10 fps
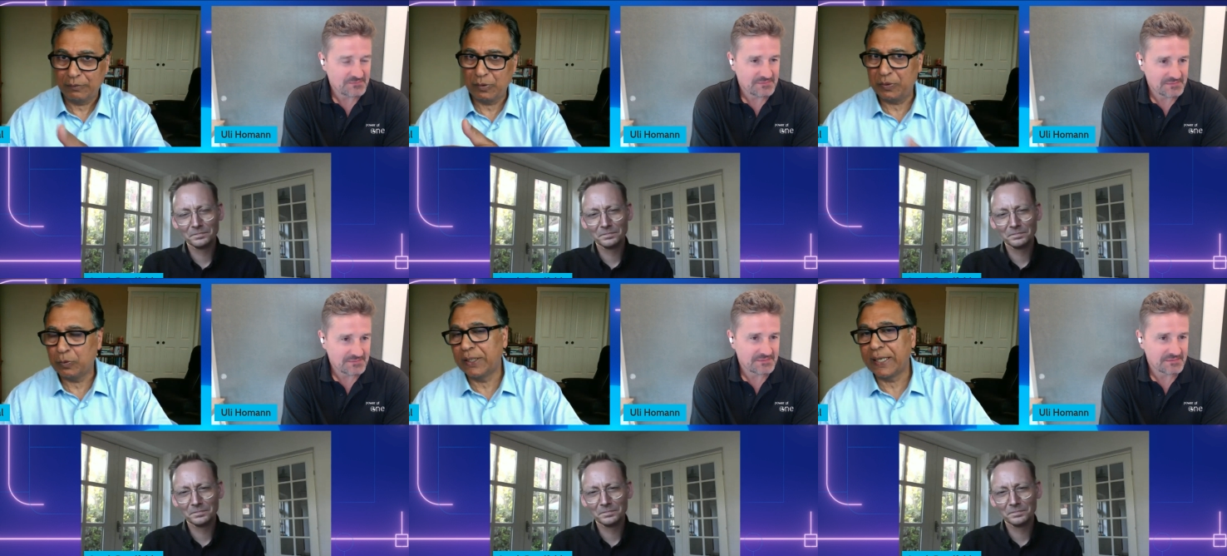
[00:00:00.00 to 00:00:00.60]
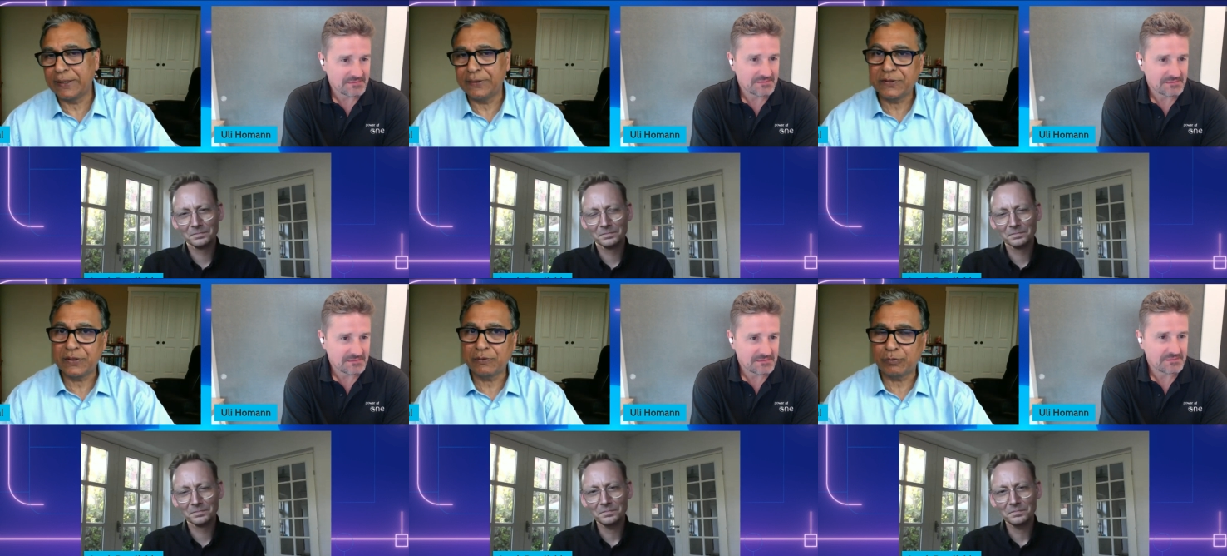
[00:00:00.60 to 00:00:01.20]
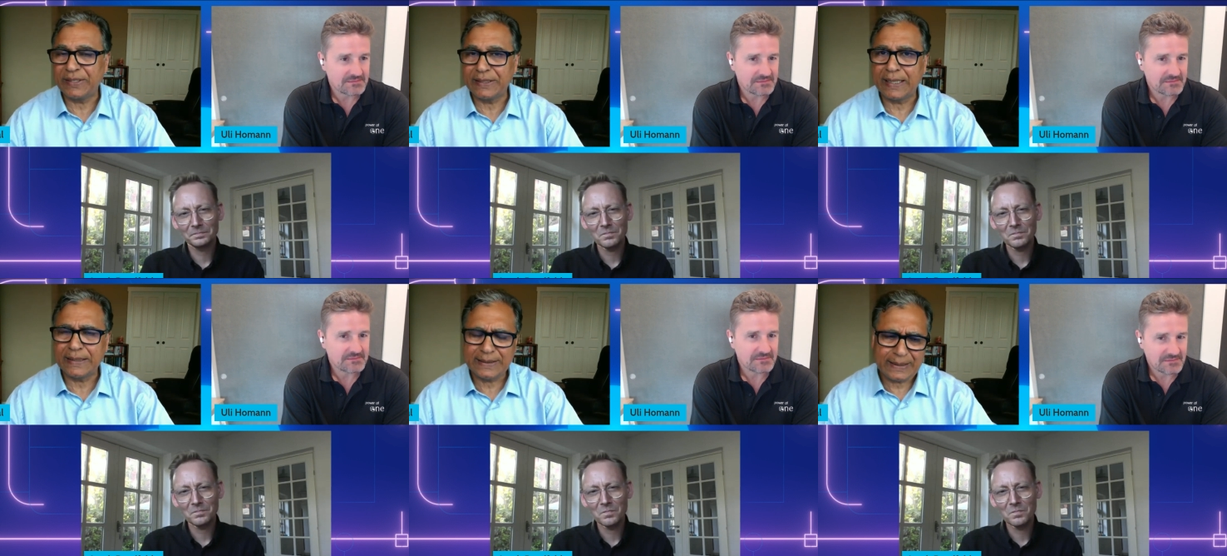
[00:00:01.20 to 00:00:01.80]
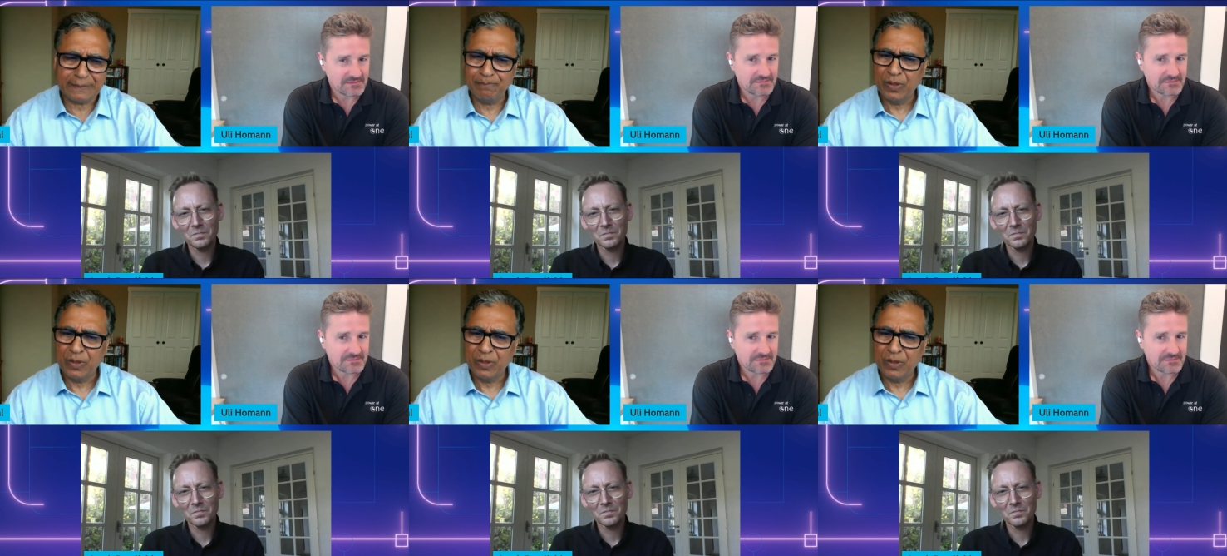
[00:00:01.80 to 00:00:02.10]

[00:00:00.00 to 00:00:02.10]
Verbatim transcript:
Speaker 1: We've been working in this since 2019.